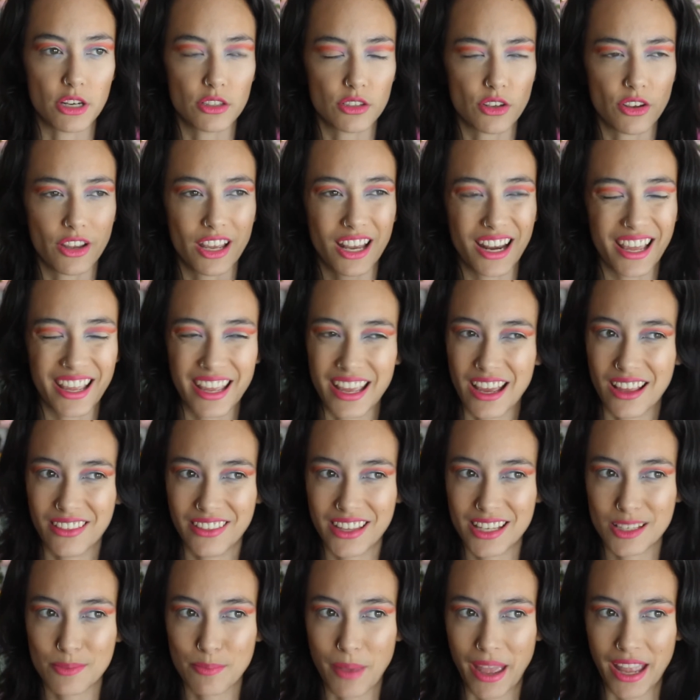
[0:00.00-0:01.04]
So can I count
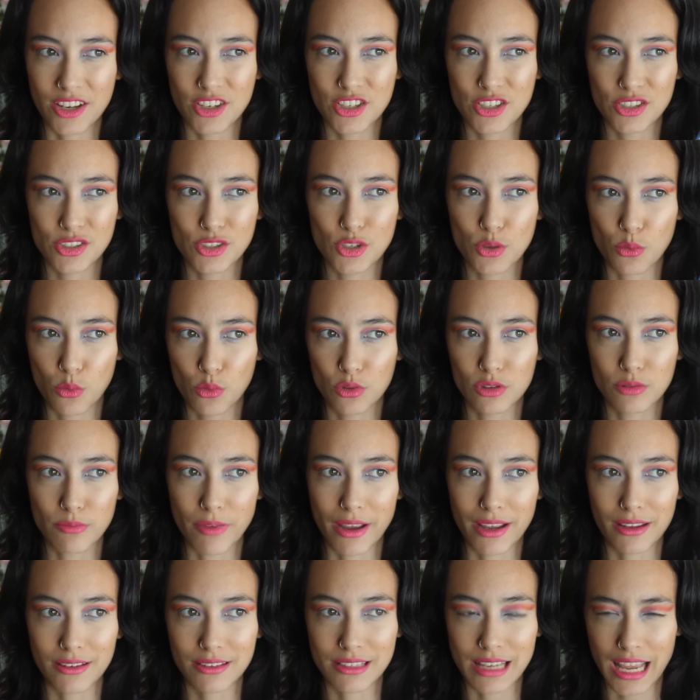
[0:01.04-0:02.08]
these pages towards
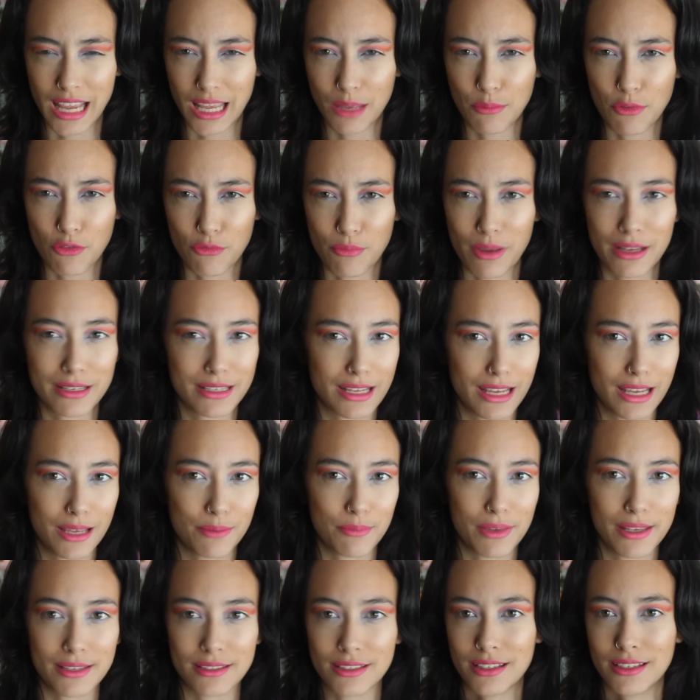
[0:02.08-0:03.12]
my team if my team
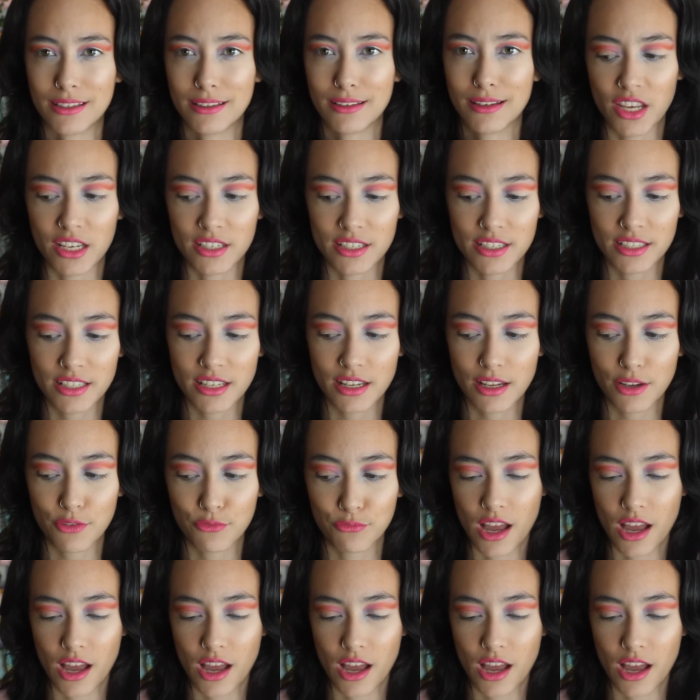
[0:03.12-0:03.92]
isn't fantasy?